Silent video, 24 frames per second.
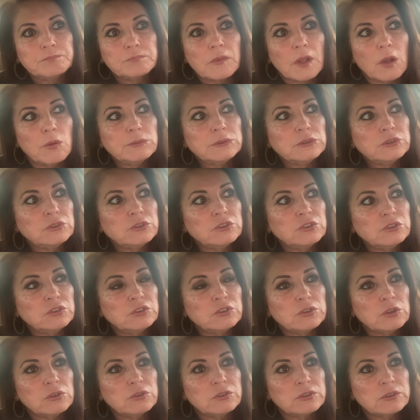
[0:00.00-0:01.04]
I was just
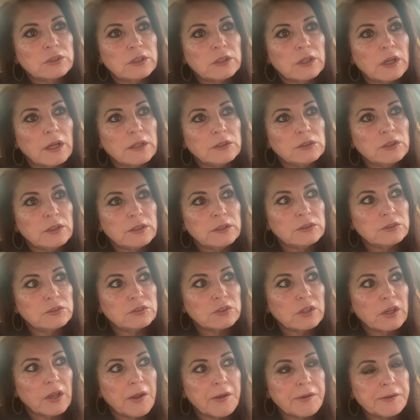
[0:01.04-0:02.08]
so god dang
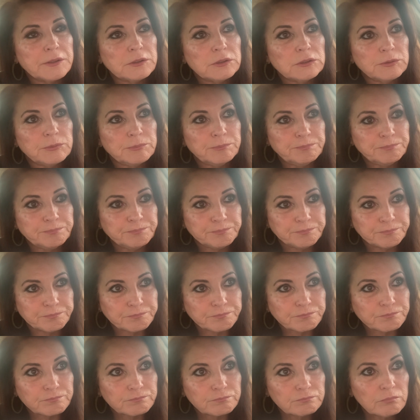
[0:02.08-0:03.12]
scared.
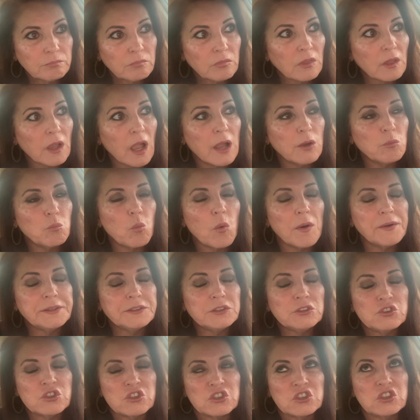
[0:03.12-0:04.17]
I
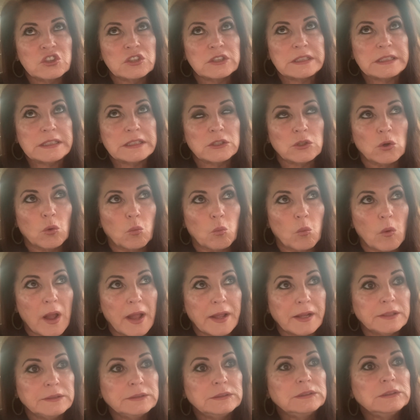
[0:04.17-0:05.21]
wanted just to get
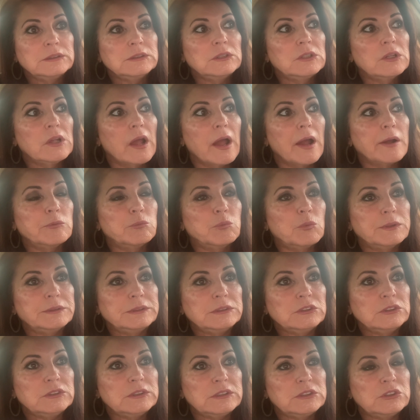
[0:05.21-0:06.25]
away. I
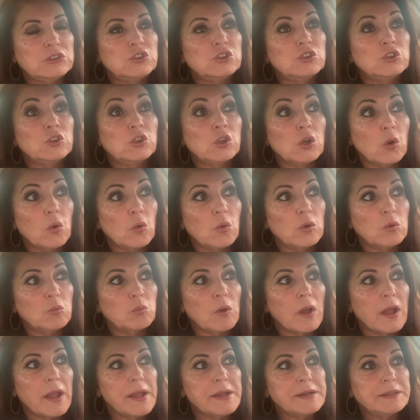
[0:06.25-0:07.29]
wanted it to go
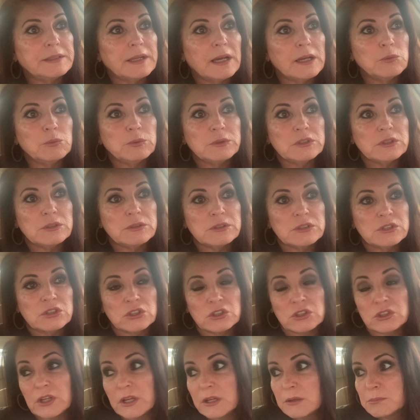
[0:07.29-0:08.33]
away. And I would
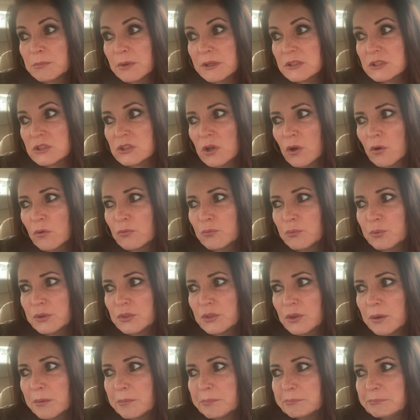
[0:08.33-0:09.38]
sedate myself with
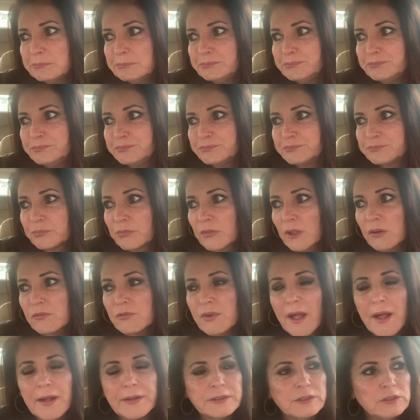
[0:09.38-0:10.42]
a
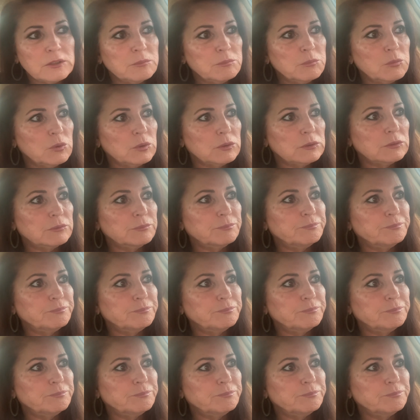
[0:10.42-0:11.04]
Valium or